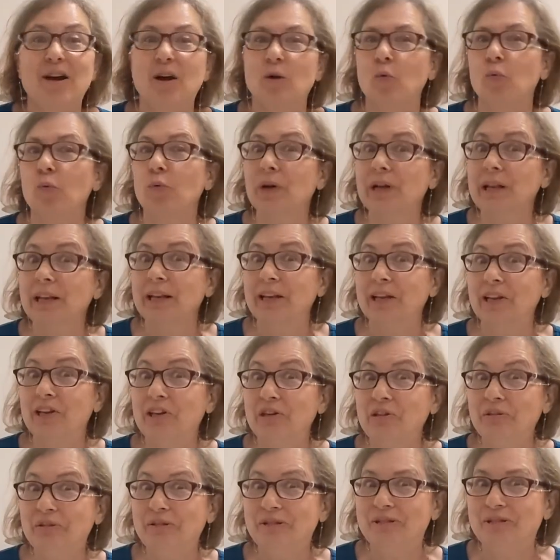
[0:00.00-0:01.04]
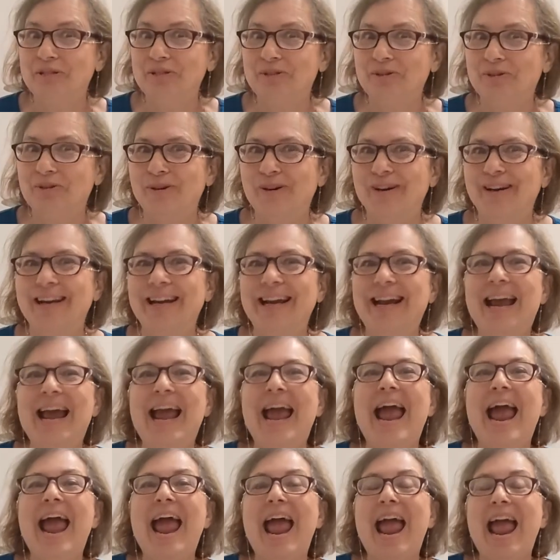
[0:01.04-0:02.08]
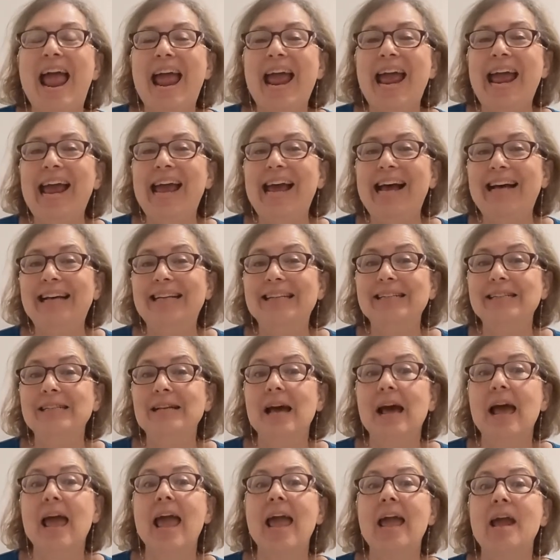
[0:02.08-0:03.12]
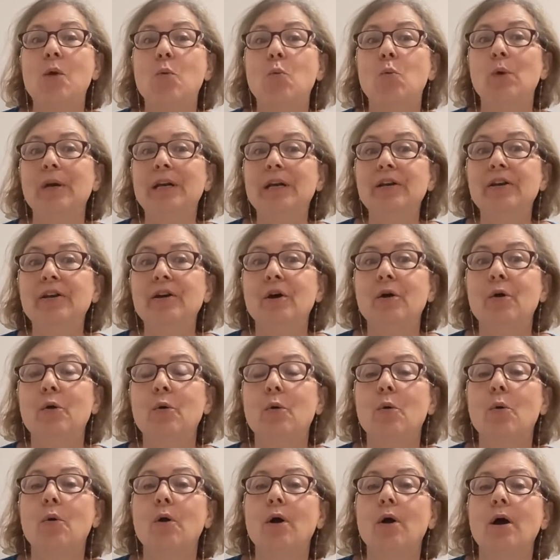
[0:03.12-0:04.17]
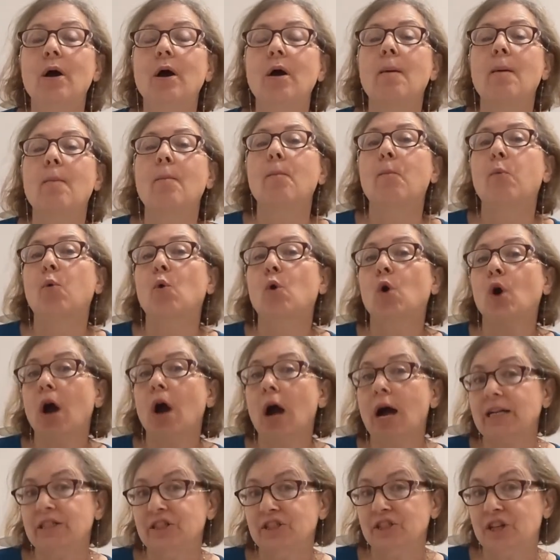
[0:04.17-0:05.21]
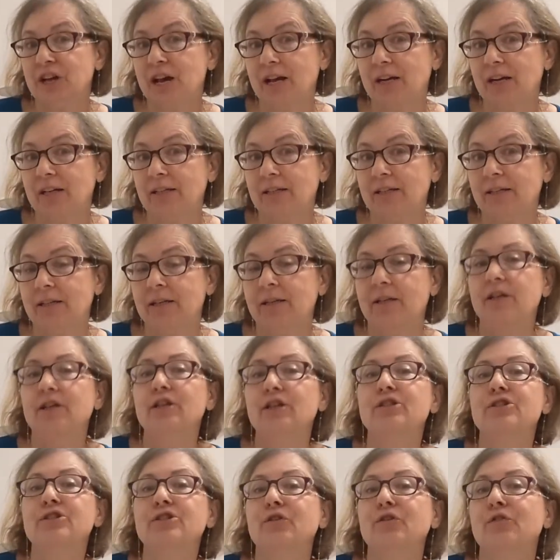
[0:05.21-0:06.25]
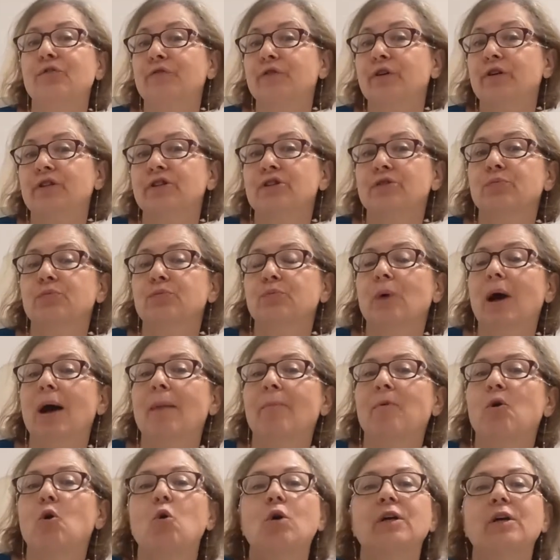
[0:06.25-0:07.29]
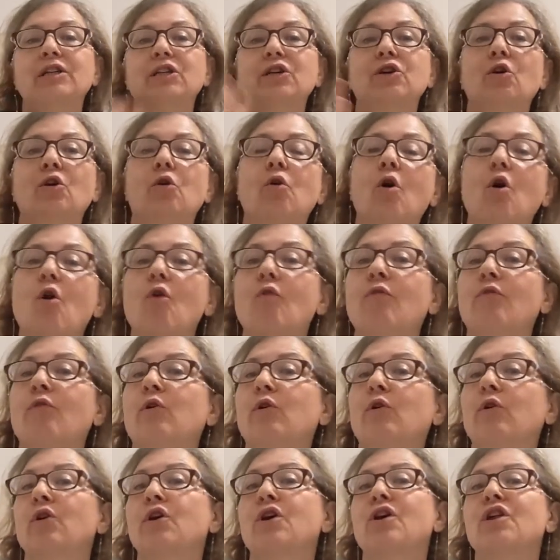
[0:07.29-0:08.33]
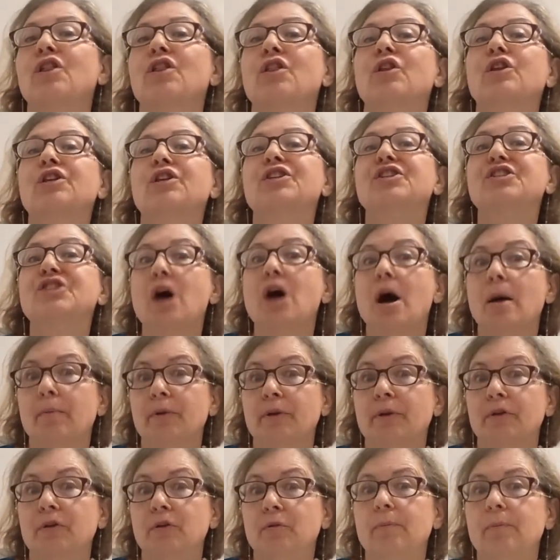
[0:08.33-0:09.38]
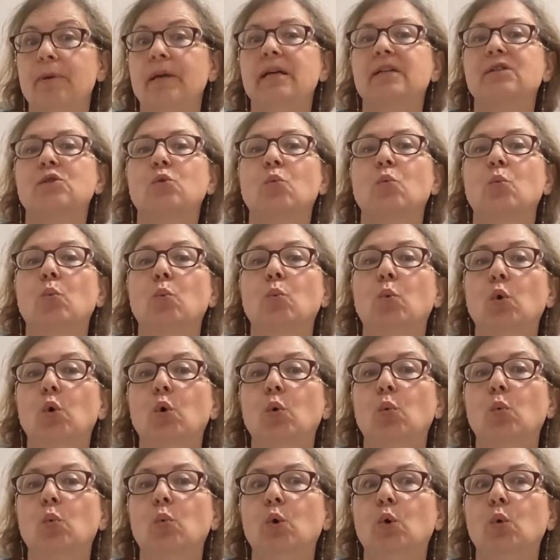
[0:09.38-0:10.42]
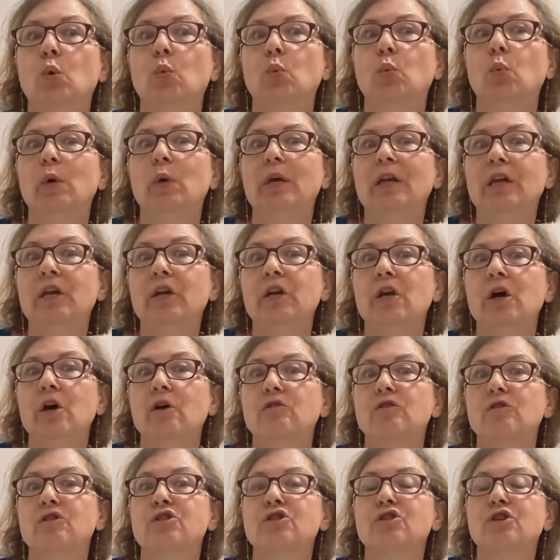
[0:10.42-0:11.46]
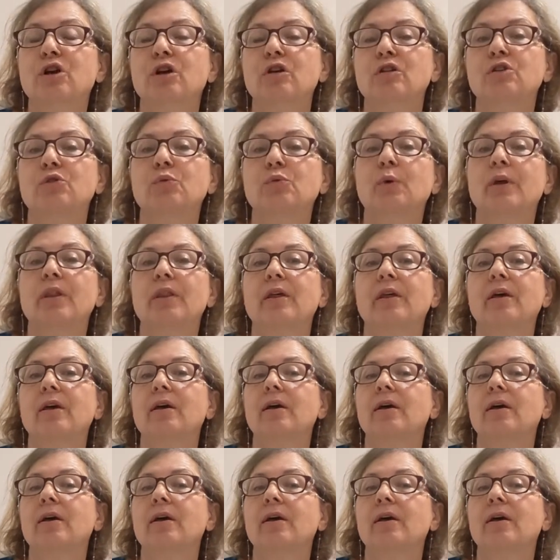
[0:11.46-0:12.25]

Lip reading: a really cute story, and a window project. So first I'm going to go over W, because a window starts with